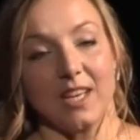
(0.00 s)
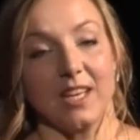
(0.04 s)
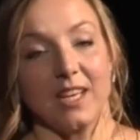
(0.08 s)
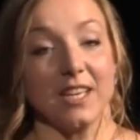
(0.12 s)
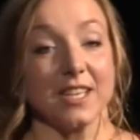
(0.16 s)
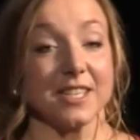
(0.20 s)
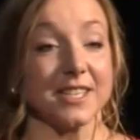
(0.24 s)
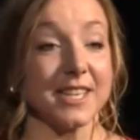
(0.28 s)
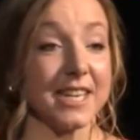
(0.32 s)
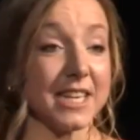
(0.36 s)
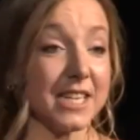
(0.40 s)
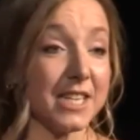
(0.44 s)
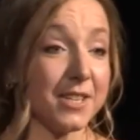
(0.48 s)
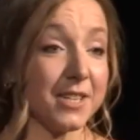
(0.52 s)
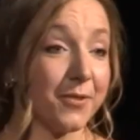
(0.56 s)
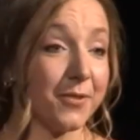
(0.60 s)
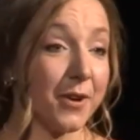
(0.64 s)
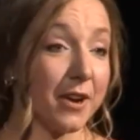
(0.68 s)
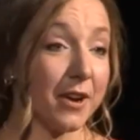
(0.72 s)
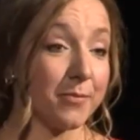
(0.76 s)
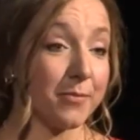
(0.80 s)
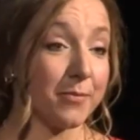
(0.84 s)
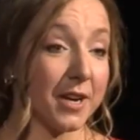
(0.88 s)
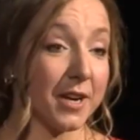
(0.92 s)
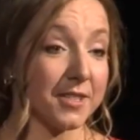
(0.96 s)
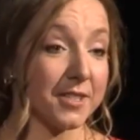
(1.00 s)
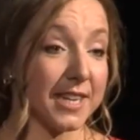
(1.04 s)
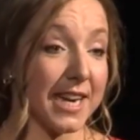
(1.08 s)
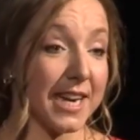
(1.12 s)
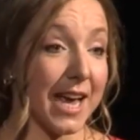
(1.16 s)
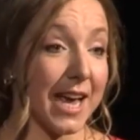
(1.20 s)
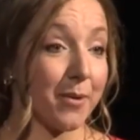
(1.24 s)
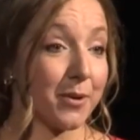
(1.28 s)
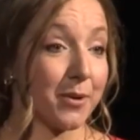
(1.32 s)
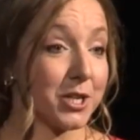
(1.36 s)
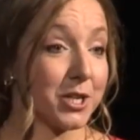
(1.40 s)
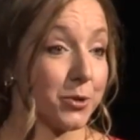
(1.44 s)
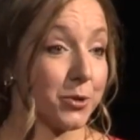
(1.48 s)
65 miles an
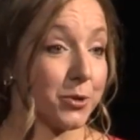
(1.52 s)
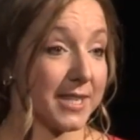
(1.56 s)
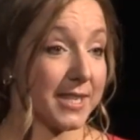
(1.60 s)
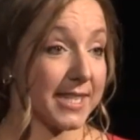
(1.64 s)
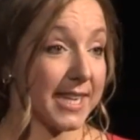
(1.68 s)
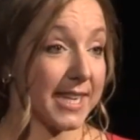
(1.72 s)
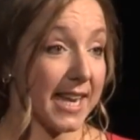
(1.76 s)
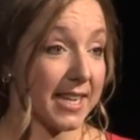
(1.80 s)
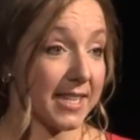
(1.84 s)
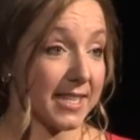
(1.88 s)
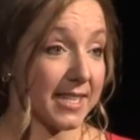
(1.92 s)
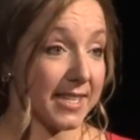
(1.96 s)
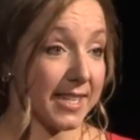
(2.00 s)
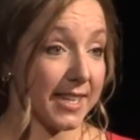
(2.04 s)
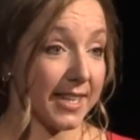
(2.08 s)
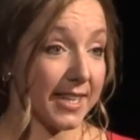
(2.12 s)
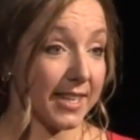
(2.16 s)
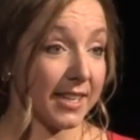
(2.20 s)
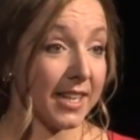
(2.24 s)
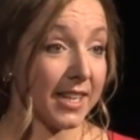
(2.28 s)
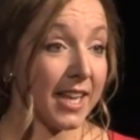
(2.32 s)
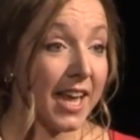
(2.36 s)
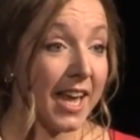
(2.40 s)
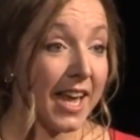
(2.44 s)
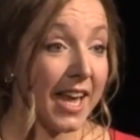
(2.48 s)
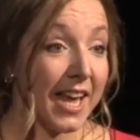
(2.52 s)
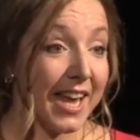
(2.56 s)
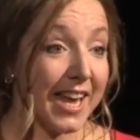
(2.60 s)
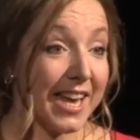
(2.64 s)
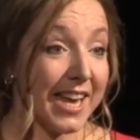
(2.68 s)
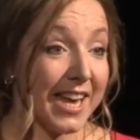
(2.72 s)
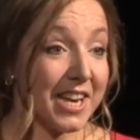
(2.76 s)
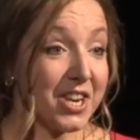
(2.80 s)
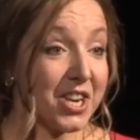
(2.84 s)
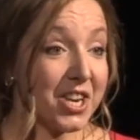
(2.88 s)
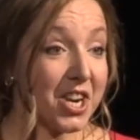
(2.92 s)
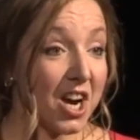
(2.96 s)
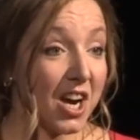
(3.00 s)
hour to a standstill
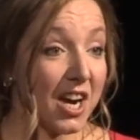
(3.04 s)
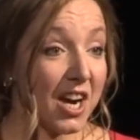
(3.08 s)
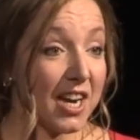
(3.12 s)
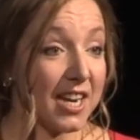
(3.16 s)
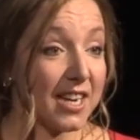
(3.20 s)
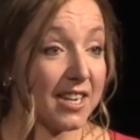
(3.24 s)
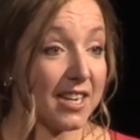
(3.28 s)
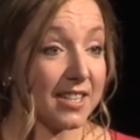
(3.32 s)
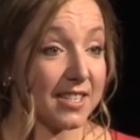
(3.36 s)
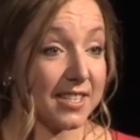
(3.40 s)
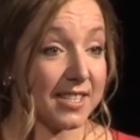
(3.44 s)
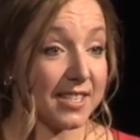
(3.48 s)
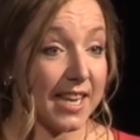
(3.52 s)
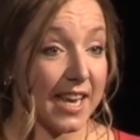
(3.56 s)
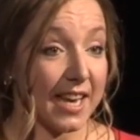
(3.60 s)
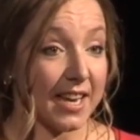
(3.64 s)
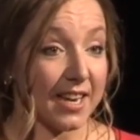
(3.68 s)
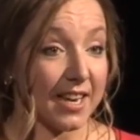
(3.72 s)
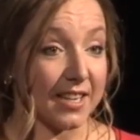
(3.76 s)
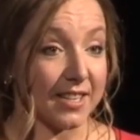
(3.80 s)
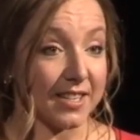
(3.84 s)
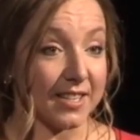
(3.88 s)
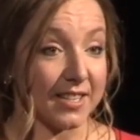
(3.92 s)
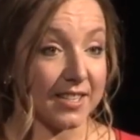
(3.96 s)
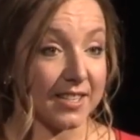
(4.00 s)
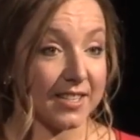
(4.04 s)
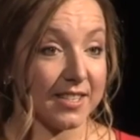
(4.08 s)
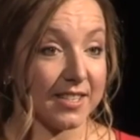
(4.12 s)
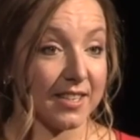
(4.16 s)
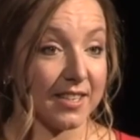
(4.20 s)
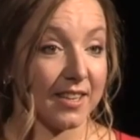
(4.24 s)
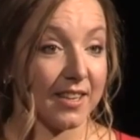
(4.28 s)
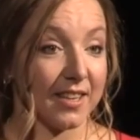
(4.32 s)
in 9 seconds.